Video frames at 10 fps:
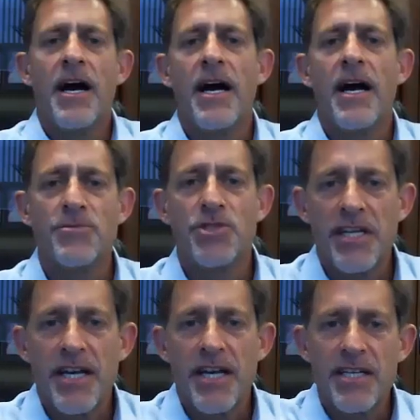Hi, I'm
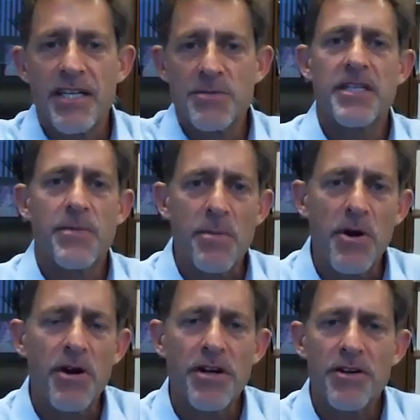Drake Ozment. I'm a
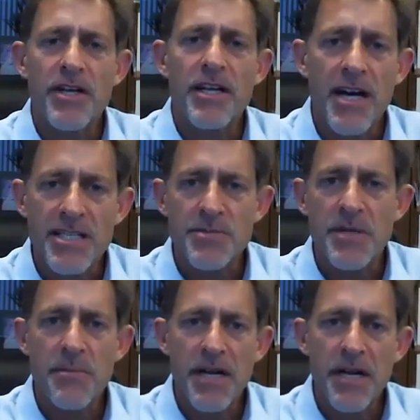partner at
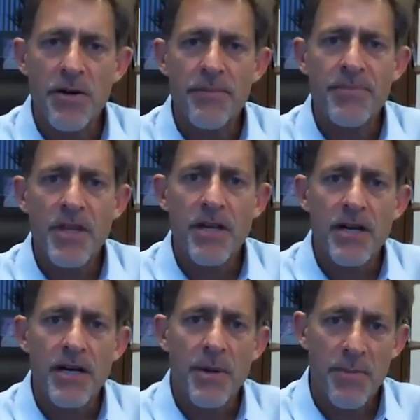Ozment Merrill.
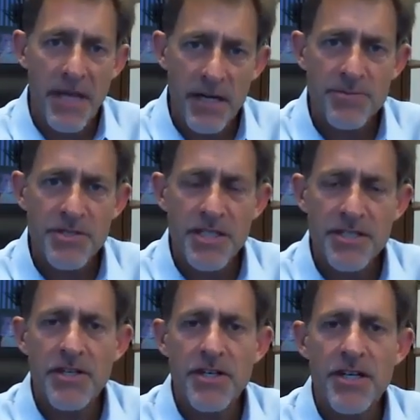I'm a bankruptcy
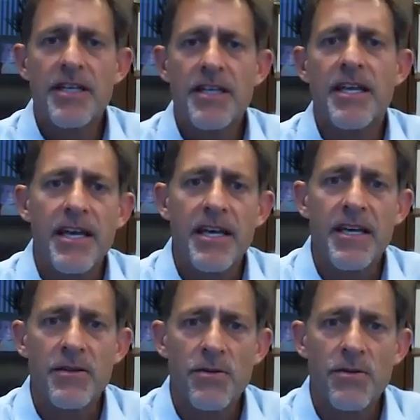attorney,
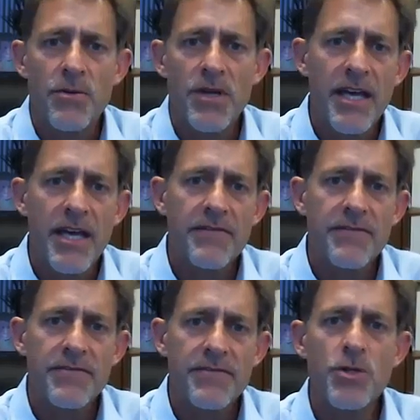and we
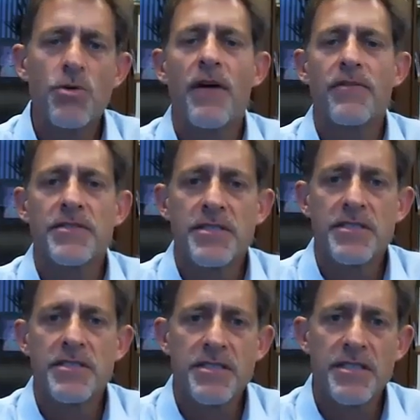have two
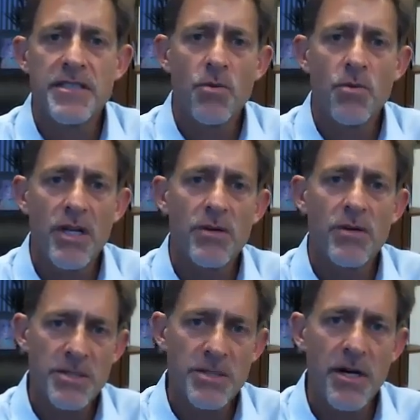offices, one in
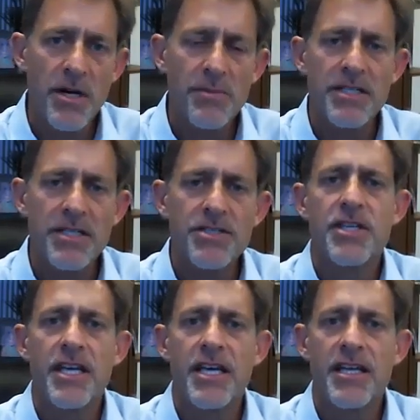West Palm
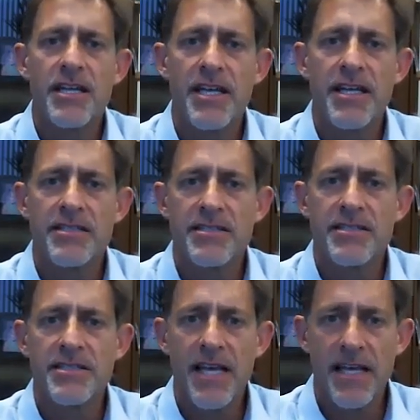Beach and a
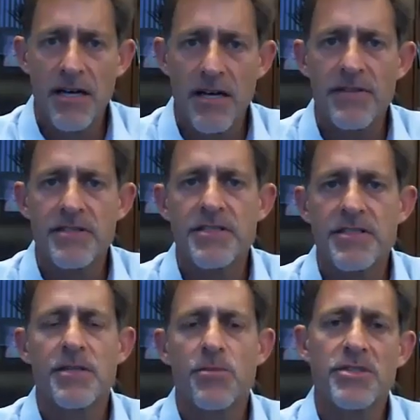second office
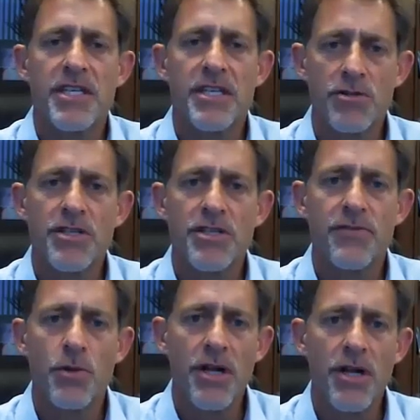in Port St. Lucie,
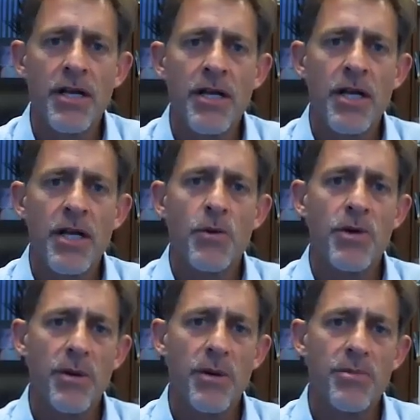Florida. We
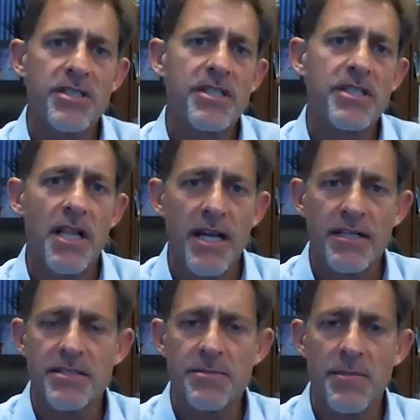represent
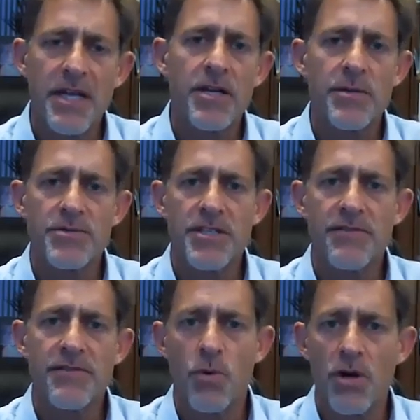clients in
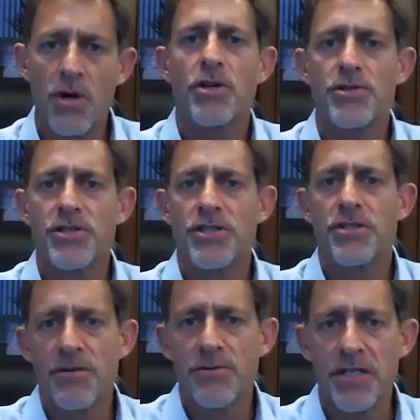bankruptcy, foreclosure,
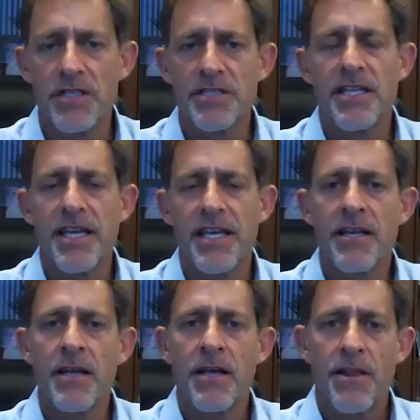and real
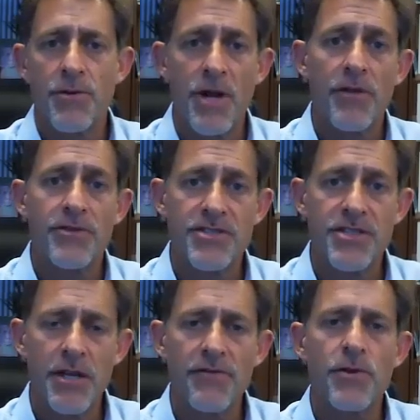estate throughout the
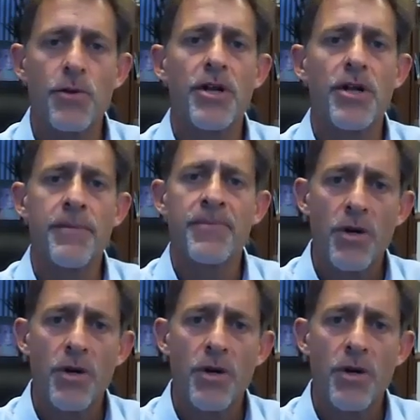state of Florida.